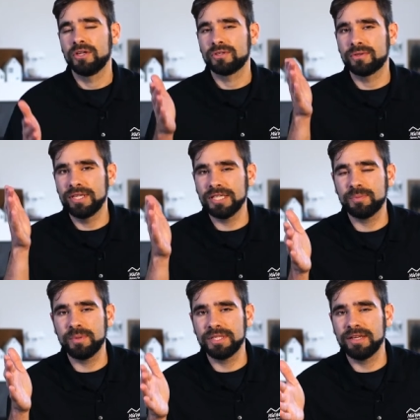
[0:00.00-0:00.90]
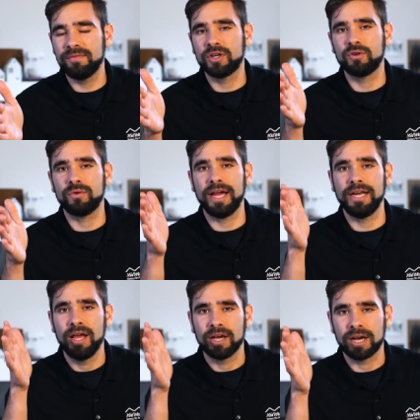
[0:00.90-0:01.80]
So this specific
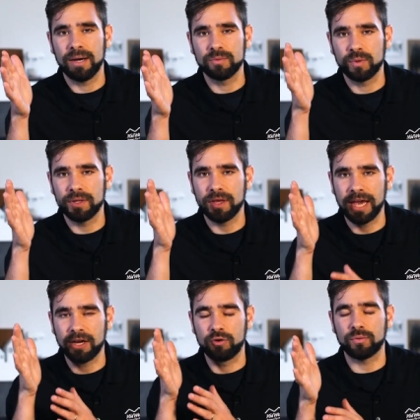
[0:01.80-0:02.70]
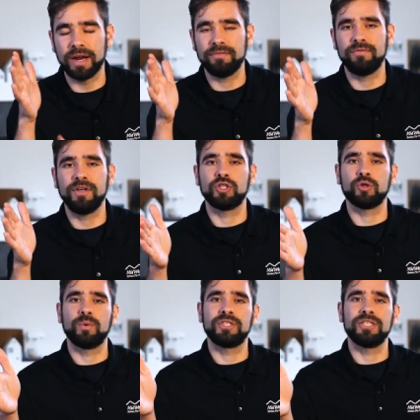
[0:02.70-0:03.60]
crate comes with a great
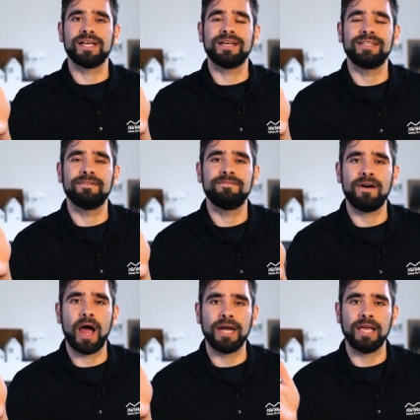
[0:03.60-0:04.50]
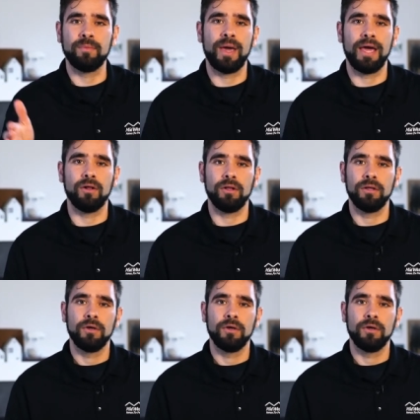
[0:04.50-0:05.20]
feature, which is a dividing panel.